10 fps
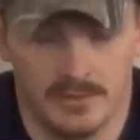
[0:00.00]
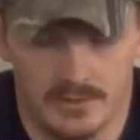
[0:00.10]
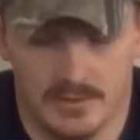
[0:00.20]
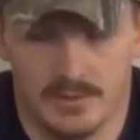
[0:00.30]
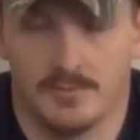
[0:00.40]

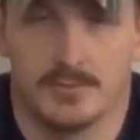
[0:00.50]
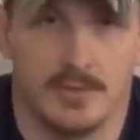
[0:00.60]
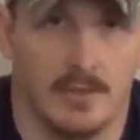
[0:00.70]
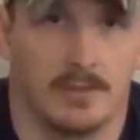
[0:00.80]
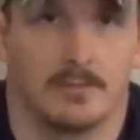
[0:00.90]
such as if you're
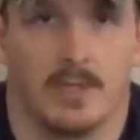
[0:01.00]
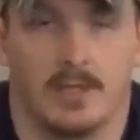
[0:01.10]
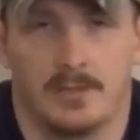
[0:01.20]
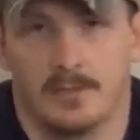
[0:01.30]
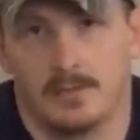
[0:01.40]
trying to
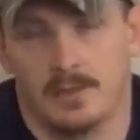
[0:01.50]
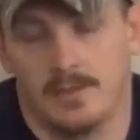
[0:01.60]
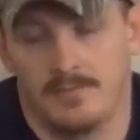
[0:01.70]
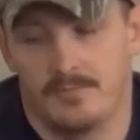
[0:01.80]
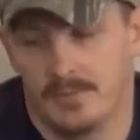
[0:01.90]
light
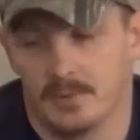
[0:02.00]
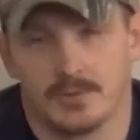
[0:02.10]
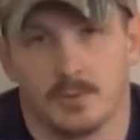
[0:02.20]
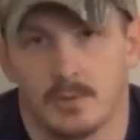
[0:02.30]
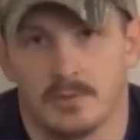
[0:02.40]
a fuel
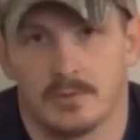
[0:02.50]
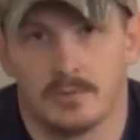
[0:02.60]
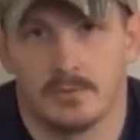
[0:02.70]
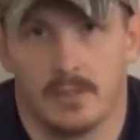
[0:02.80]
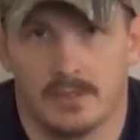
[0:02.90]

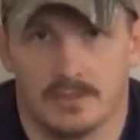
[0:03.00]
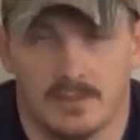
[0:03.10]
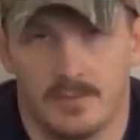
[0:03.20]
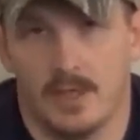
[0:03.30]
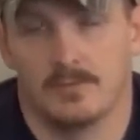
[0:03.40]
source like a
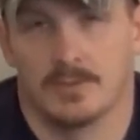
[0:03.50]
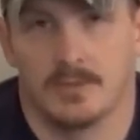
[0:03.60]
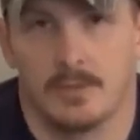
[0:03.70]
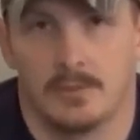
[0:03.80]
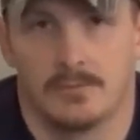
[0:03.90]
survival
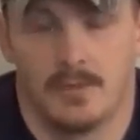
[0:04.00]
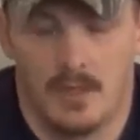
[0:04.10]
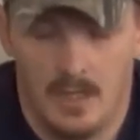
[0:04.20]
stove,